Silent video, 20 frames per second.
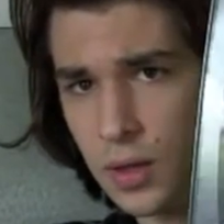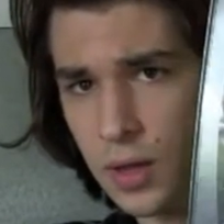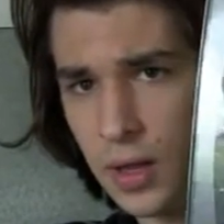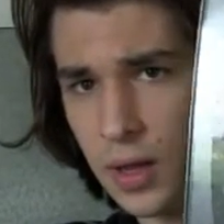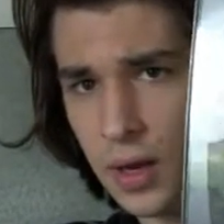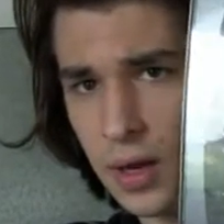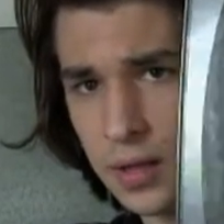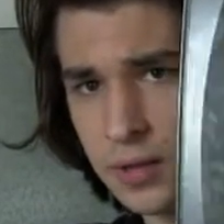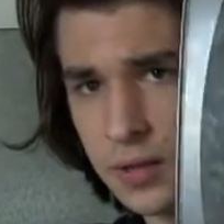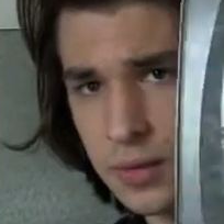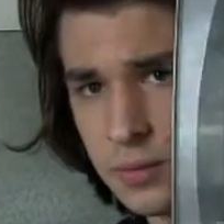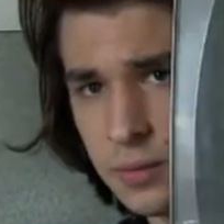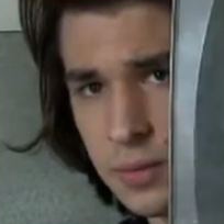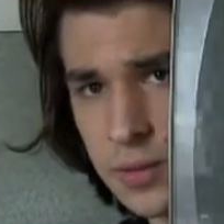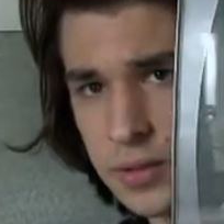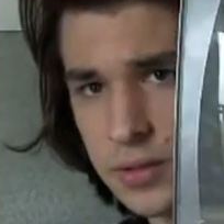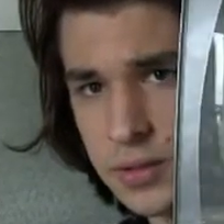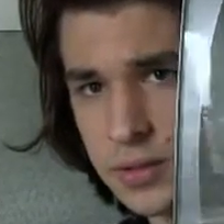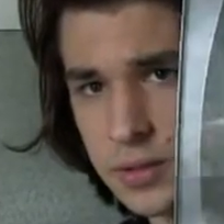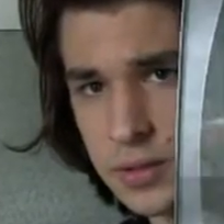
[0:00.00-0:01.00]
and I don't
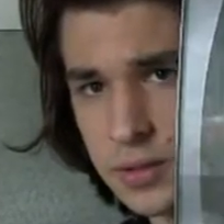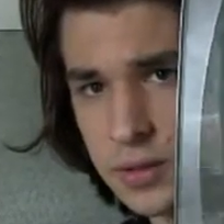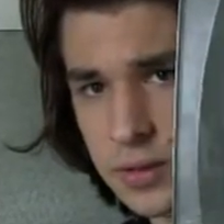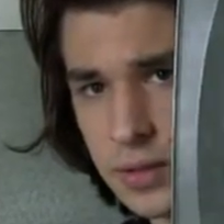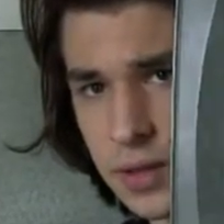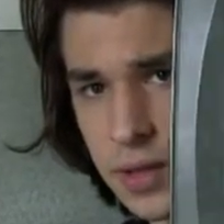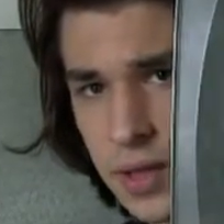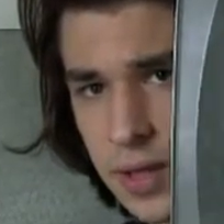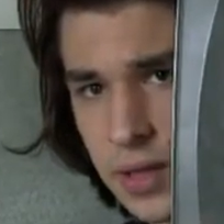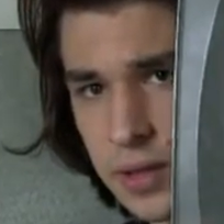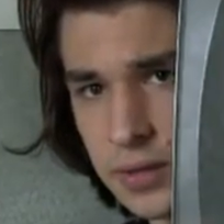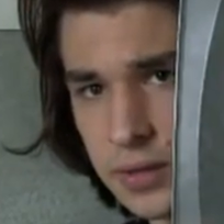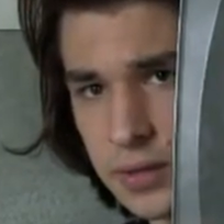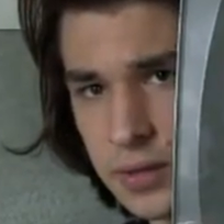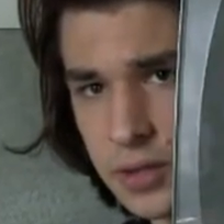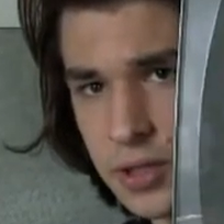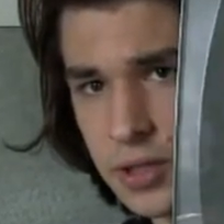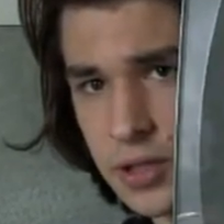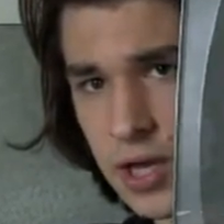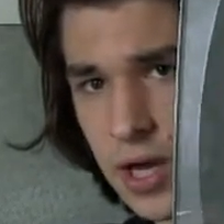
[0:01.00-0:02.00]
want it
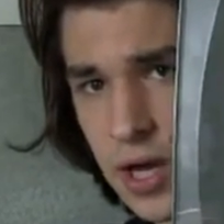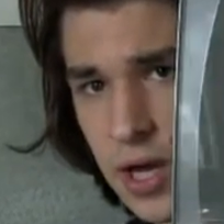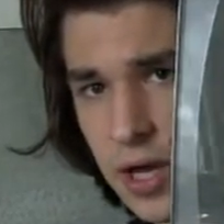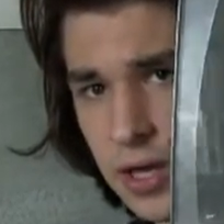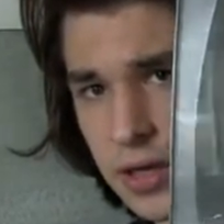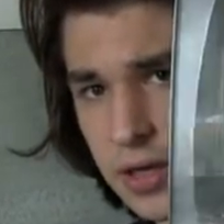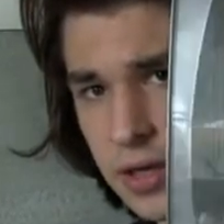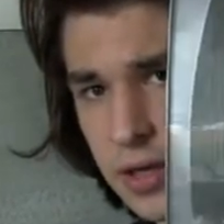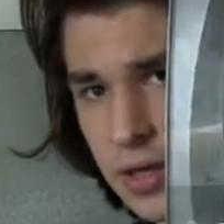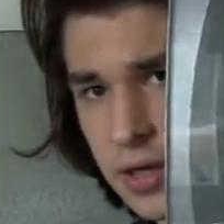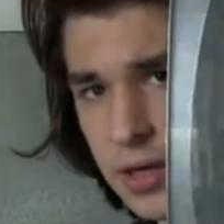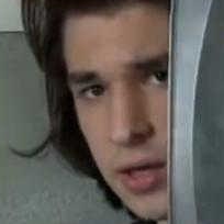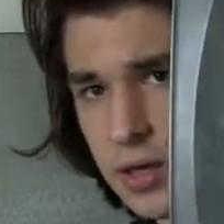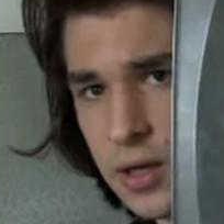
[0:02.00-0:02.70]
to shine,